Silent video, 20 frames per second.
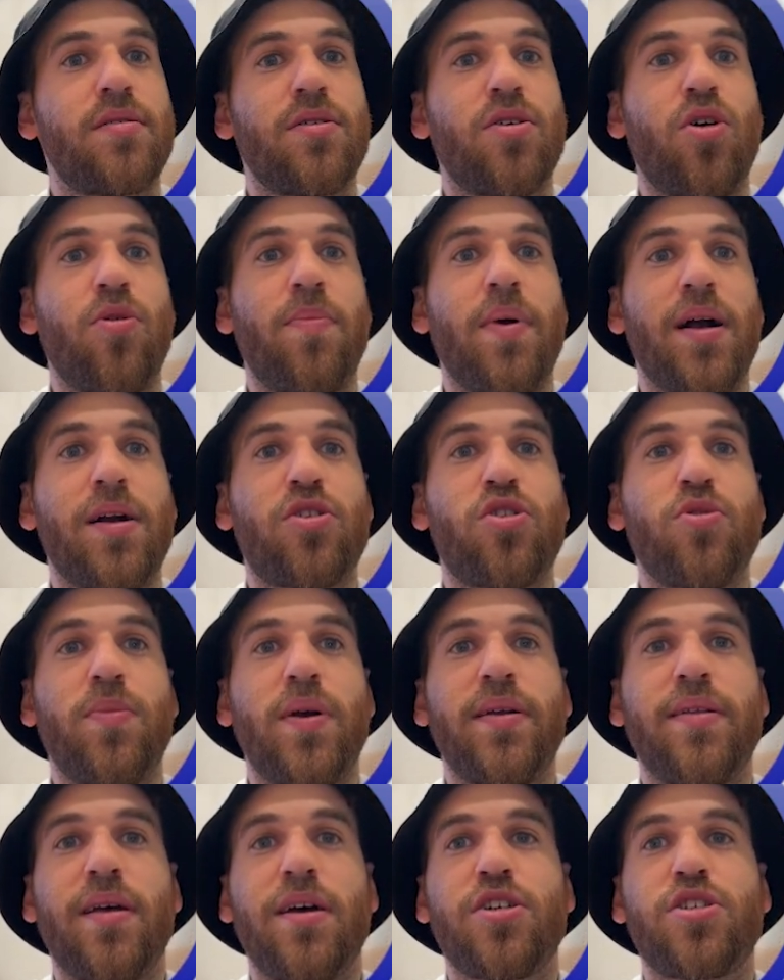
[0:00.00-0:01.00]
go back to my
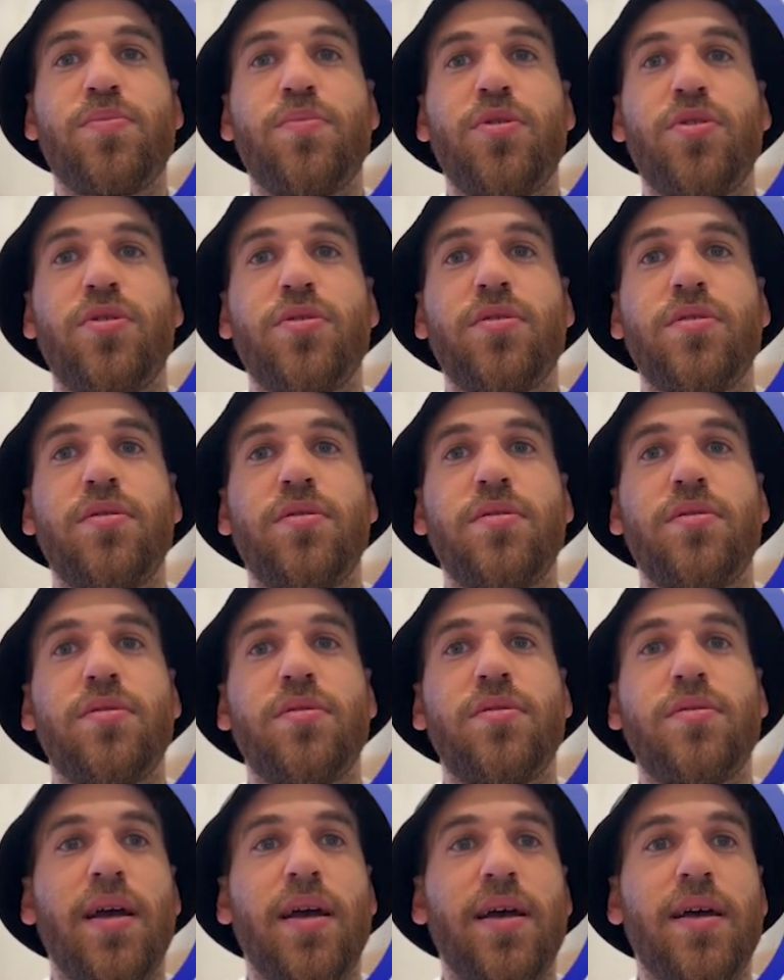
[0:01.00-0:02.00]
dashboard,
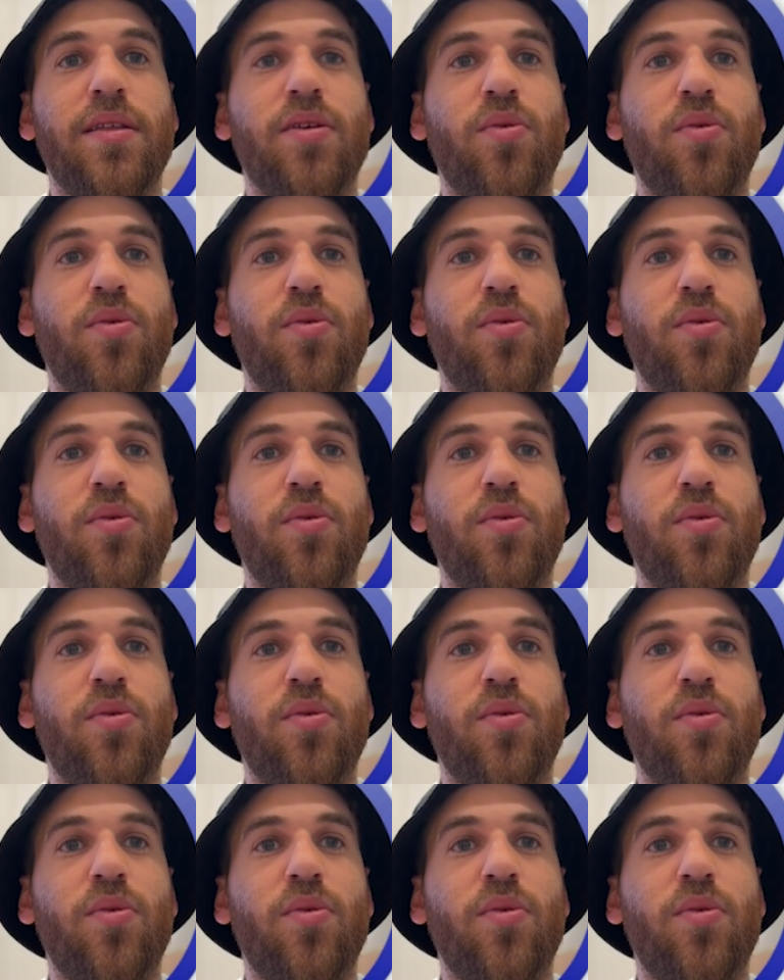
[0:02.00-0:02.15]
I add a